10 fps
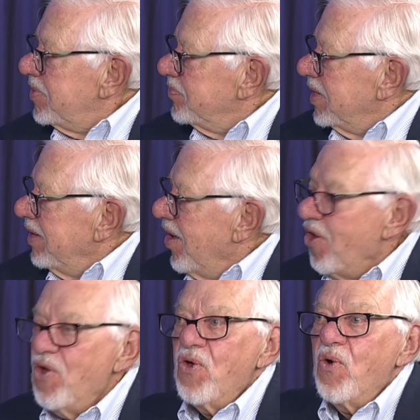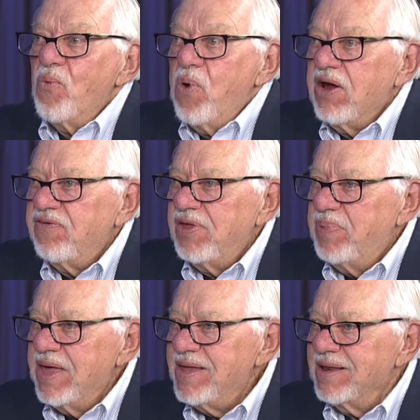to me, Where have you
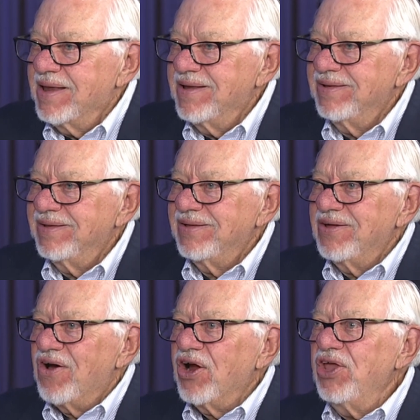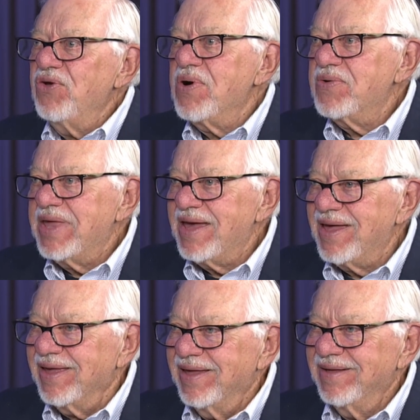been? Are you
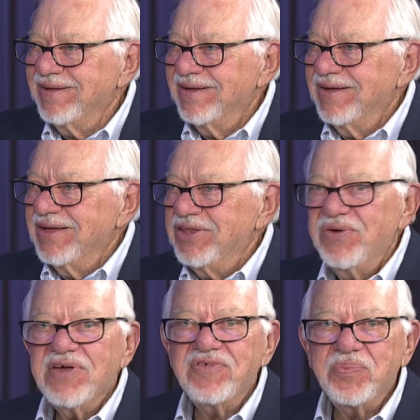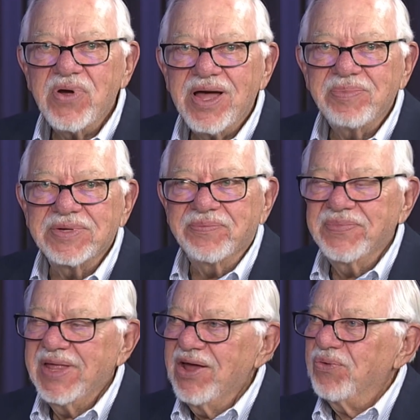okay? Do you have a problem?
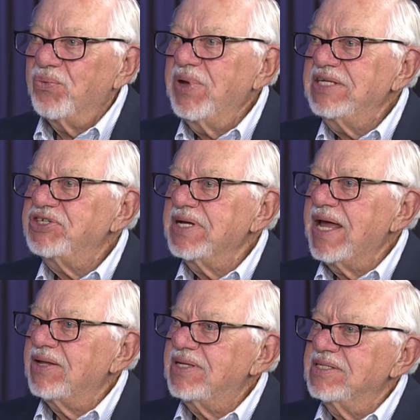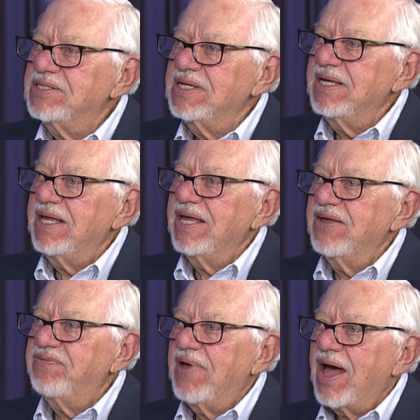Reaching out to see
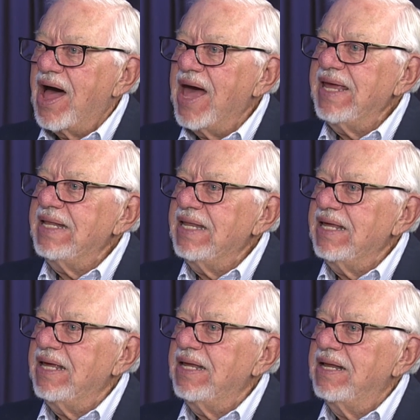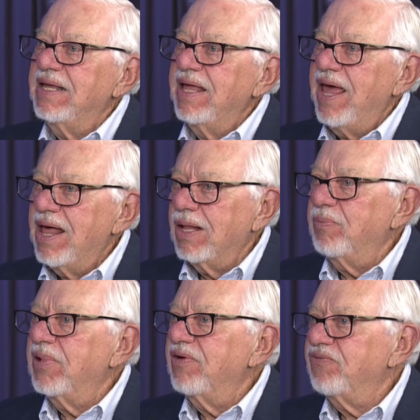if I need help
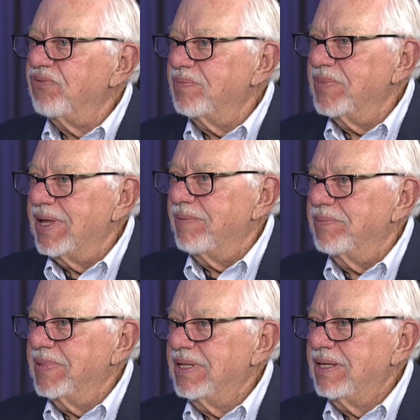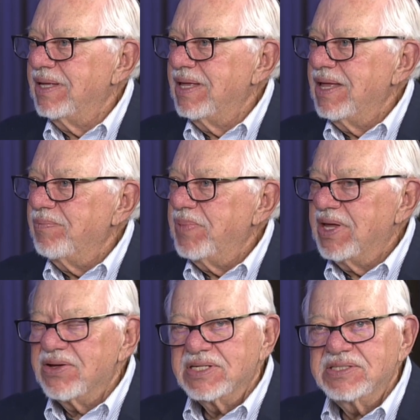from them
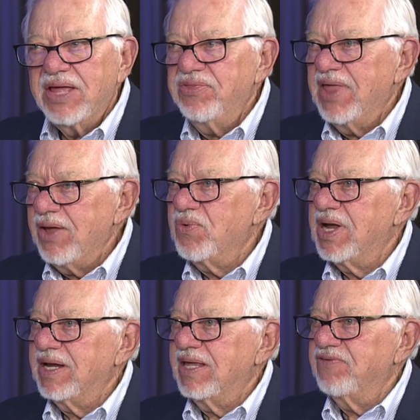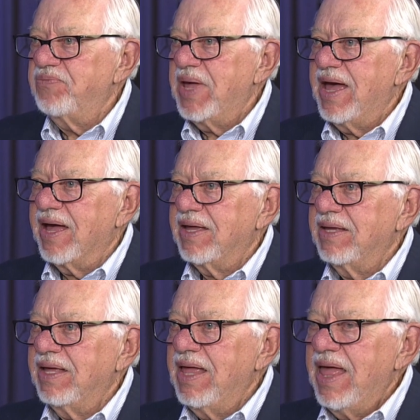because they want to give back.
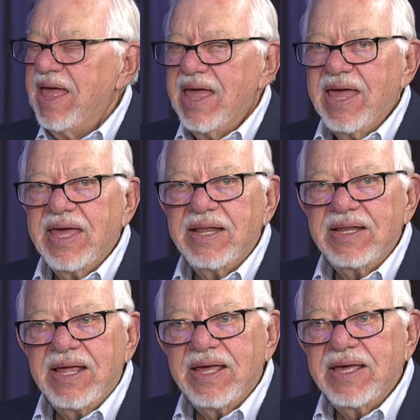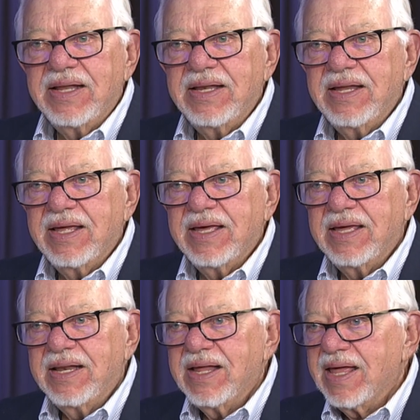And, and,
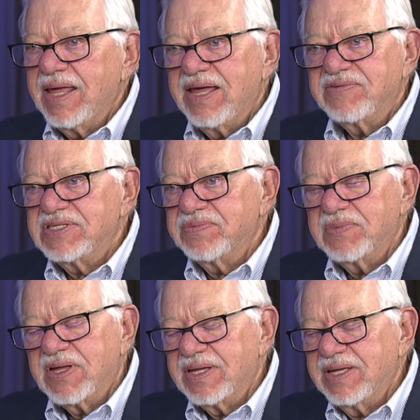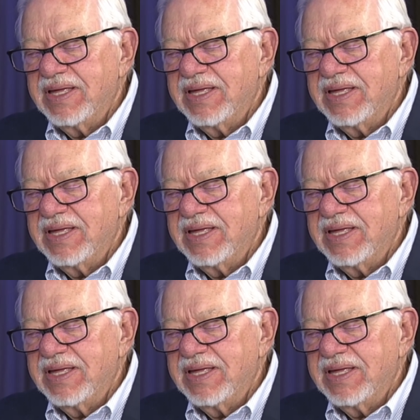and I have some, I,